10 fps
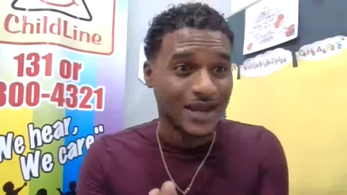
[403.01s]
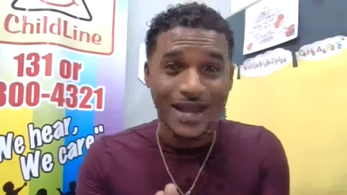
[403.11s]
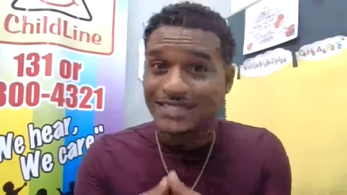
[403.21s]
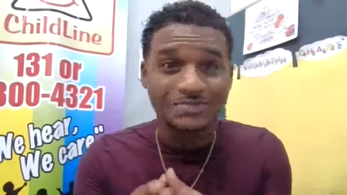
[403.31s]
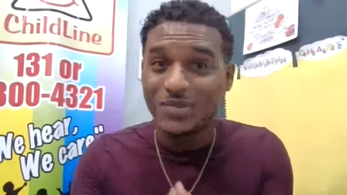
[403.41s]

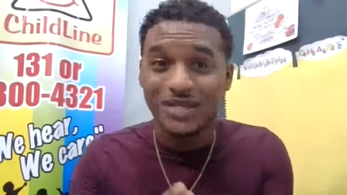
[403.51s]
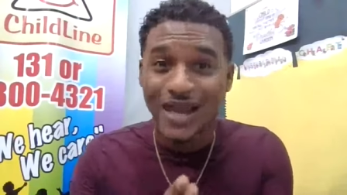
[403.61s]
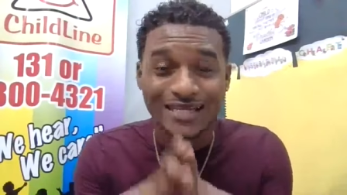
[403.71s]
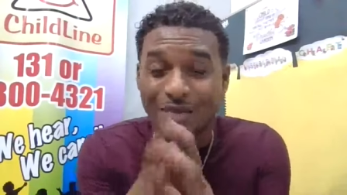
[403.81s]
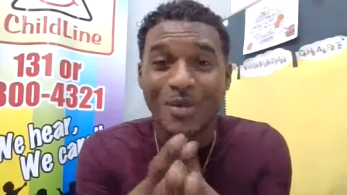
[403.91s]
as
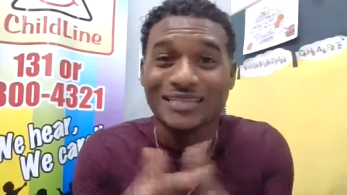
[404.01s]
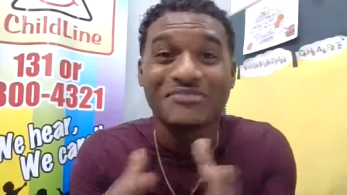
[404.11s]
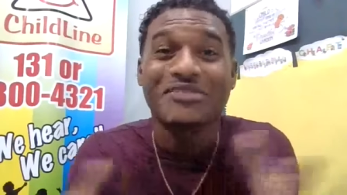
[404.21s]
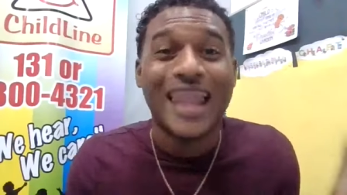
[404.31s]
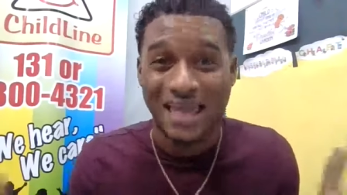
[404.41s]
a part
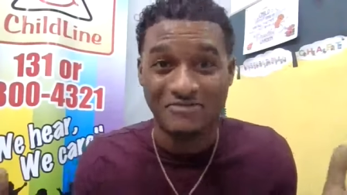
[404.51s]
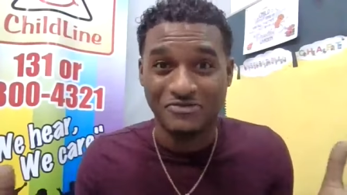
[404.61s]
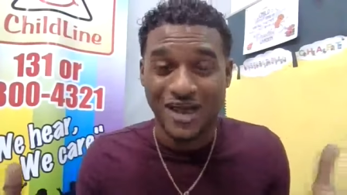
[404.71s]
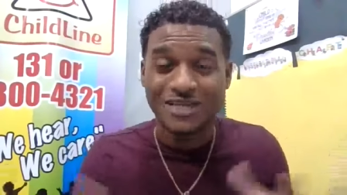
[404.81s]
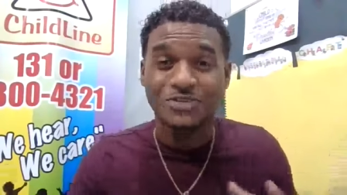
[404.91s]
of
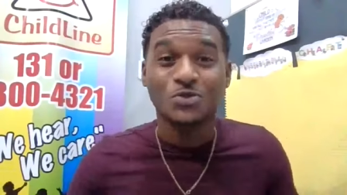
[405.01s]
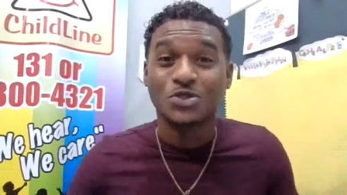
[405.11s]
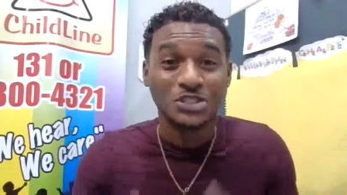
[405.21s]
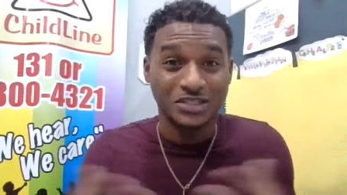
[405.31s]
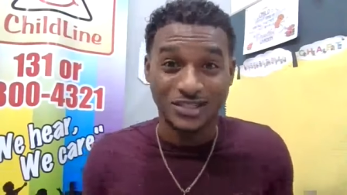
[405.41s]
life, as you
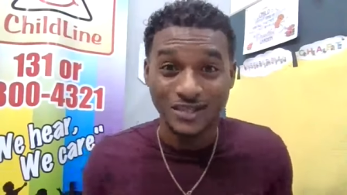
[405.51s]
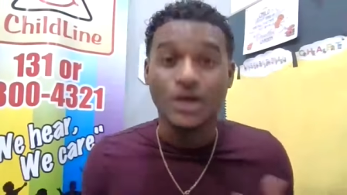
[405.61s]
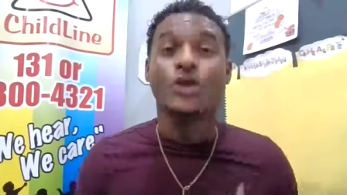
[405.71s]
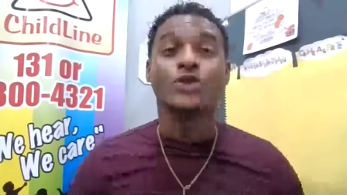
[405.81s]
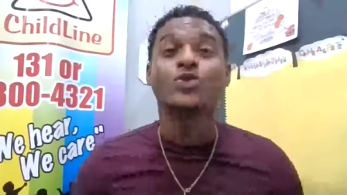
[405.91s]
journey,
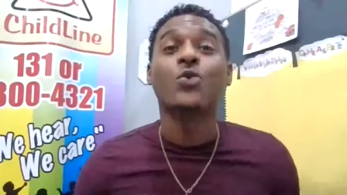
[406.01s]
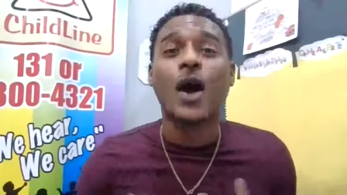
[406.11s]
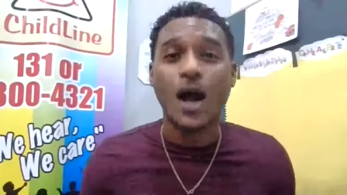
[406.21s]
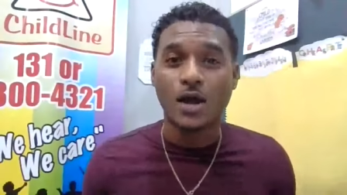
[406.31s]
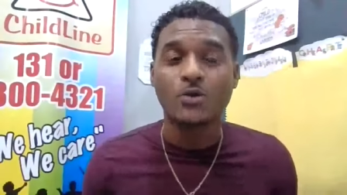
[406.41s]
you
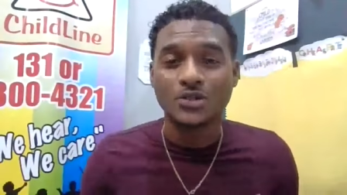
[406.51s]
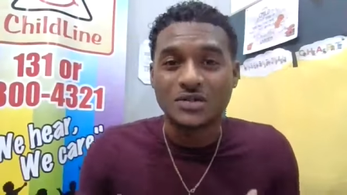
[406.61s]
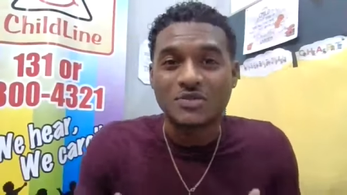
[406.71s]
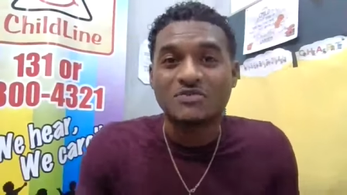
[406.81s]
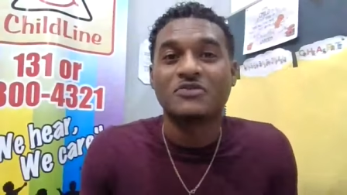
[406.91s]
are going
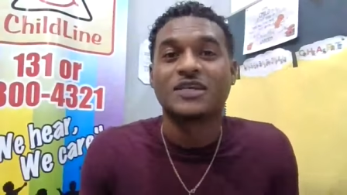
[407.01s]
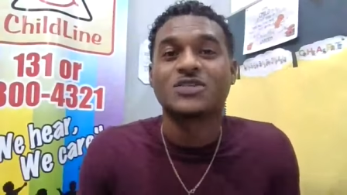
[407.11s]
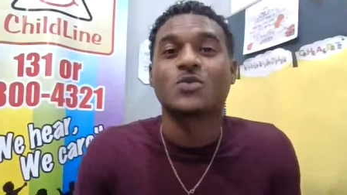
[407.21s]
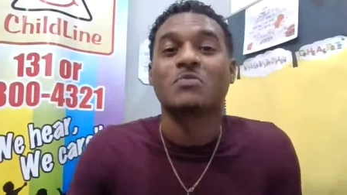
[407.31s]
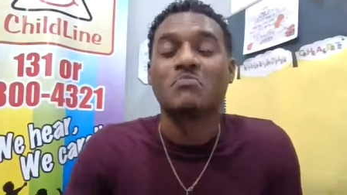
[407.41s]
to be
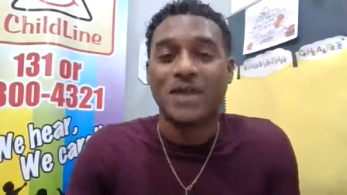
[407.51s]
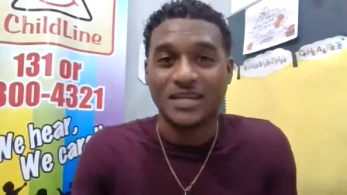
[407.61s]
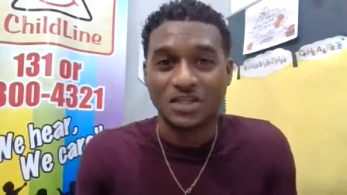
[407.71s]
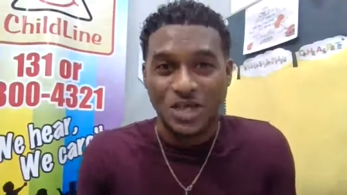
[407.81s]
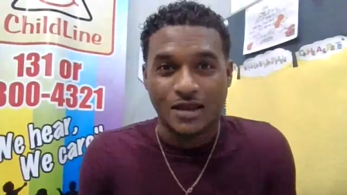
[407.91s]
faced with
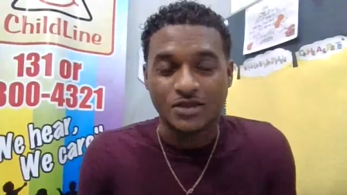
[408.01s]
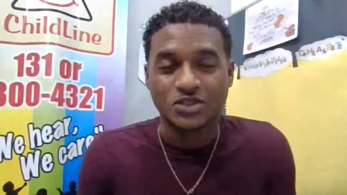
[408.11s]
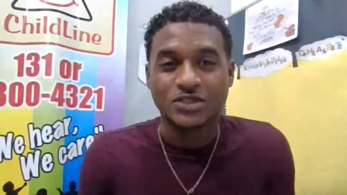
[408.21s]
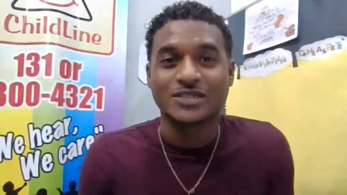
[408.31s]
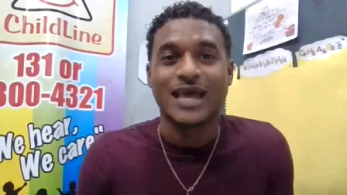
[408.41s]
many
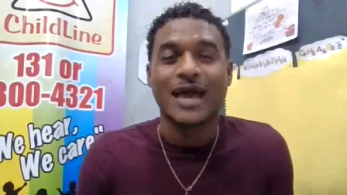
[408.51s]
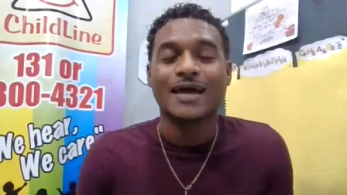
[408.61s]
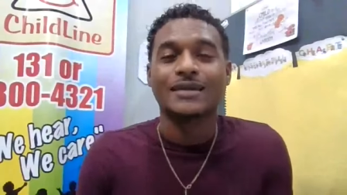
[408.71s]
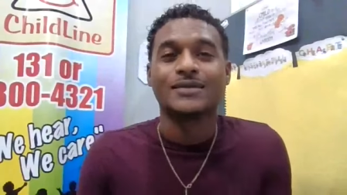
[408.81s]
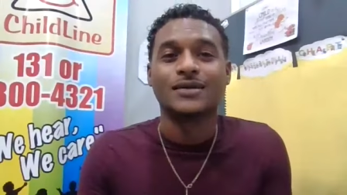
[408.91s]
challenges.
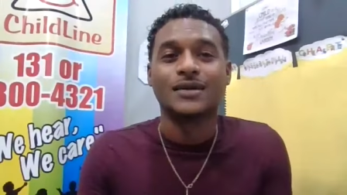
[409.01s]
And